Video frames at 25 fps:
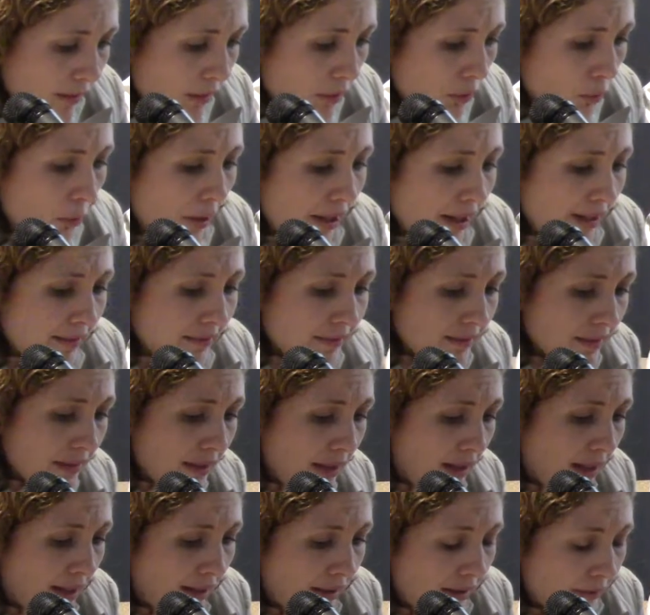what
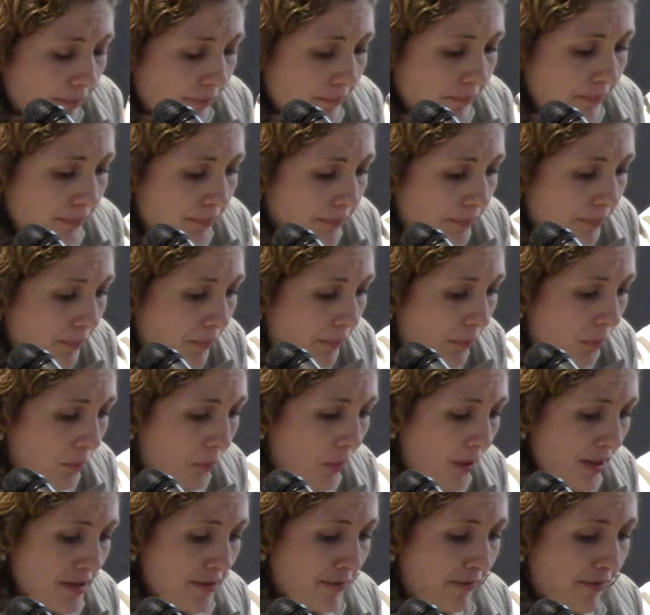
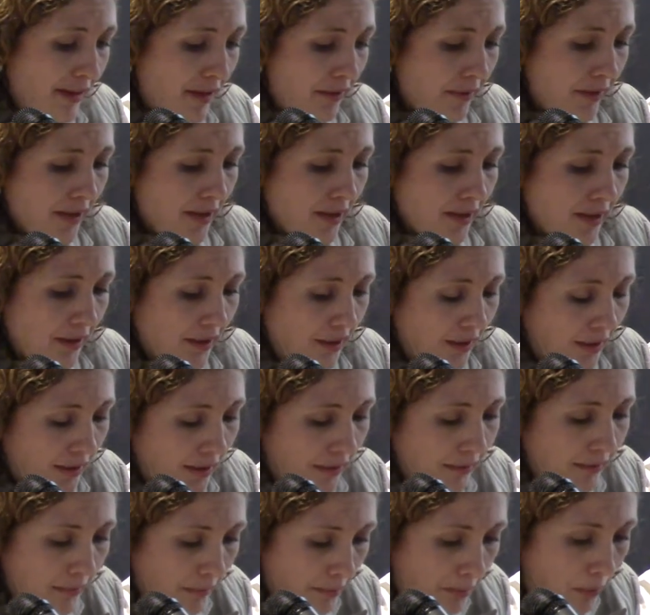was very
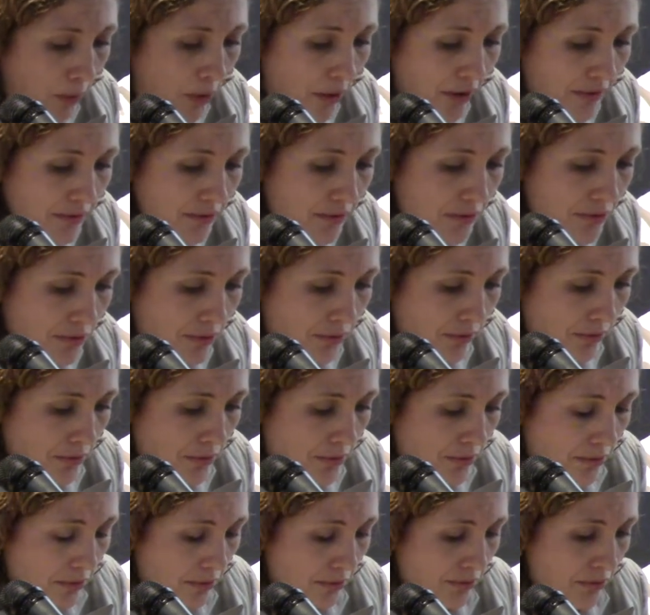important
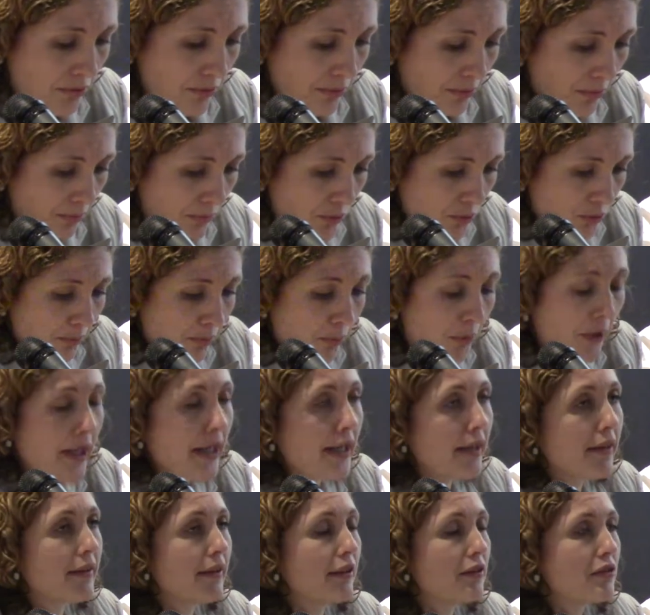to
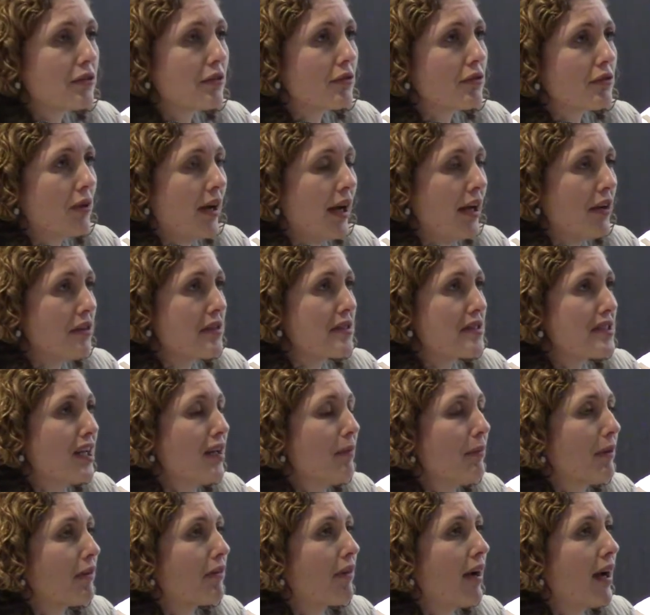bring and to try to
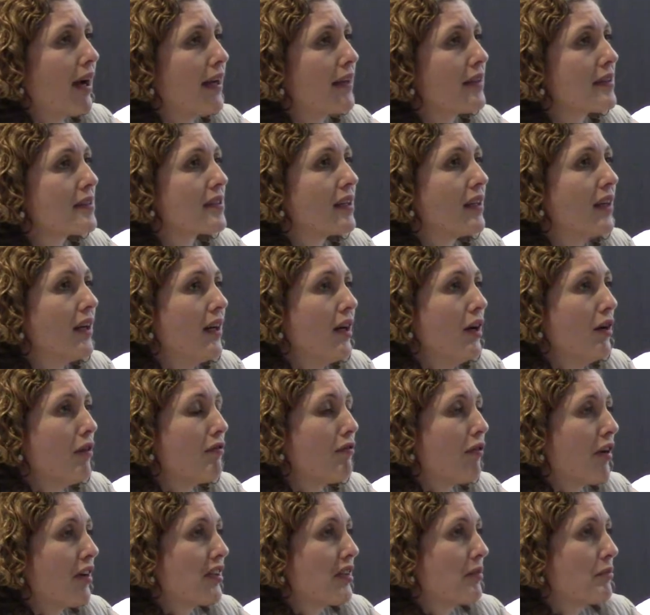summarize
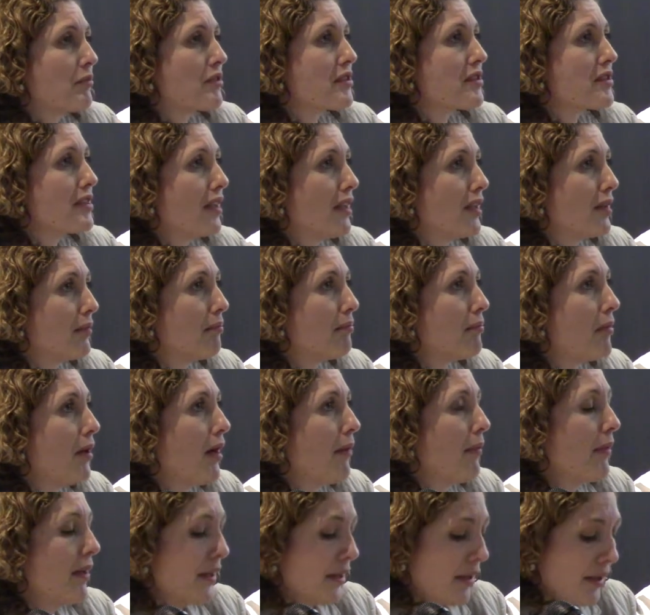for the Brazilian
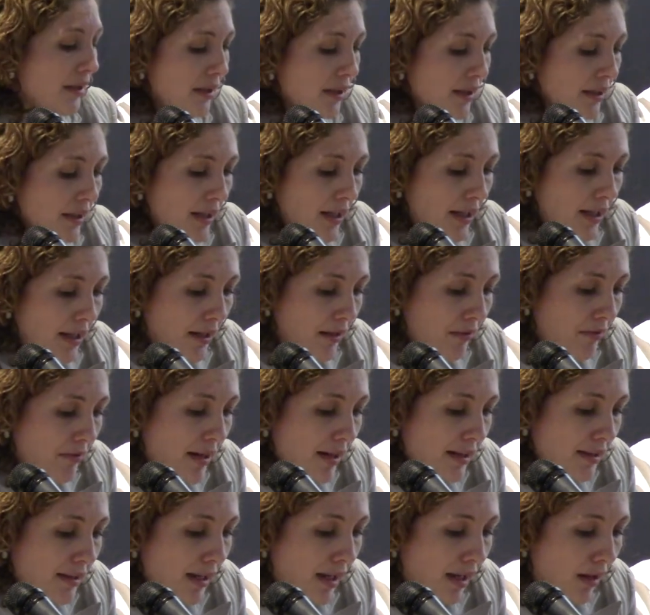public
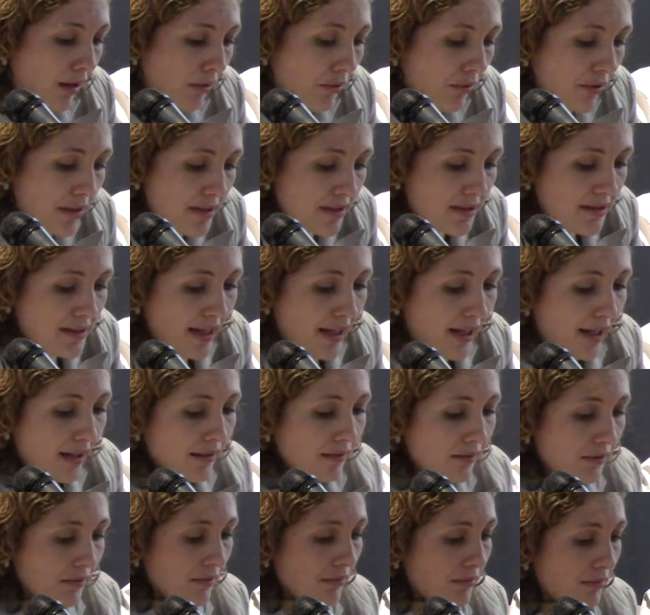right now is
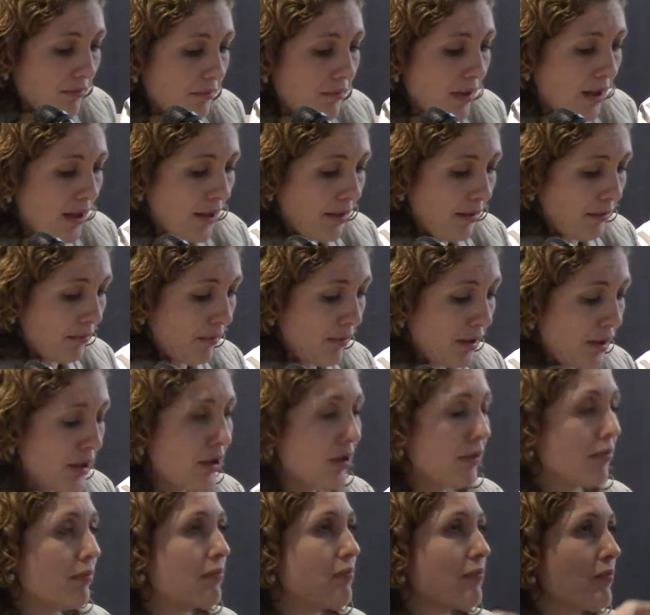that
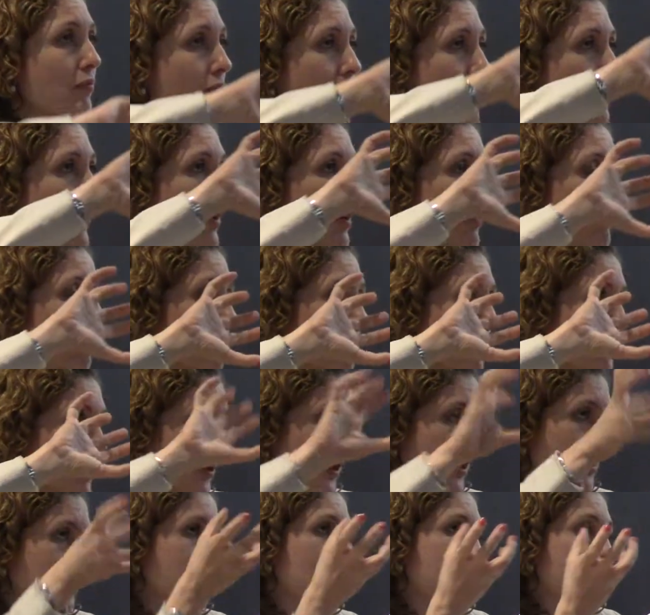Leo
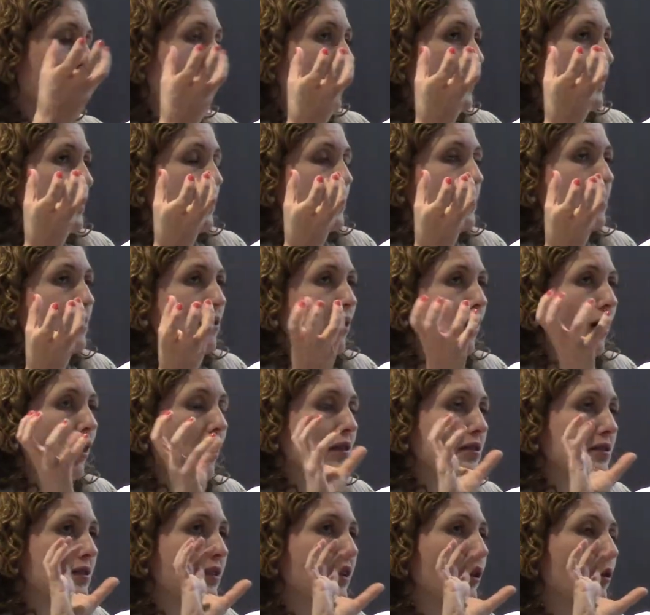criticizes
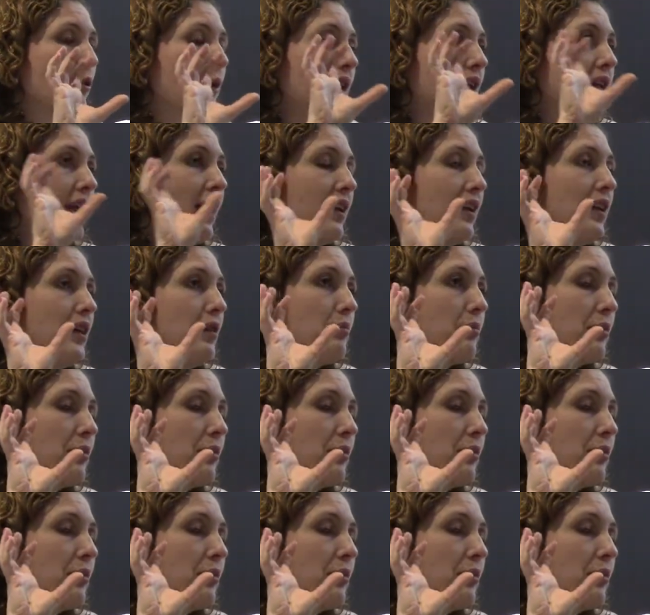Cox in the way that he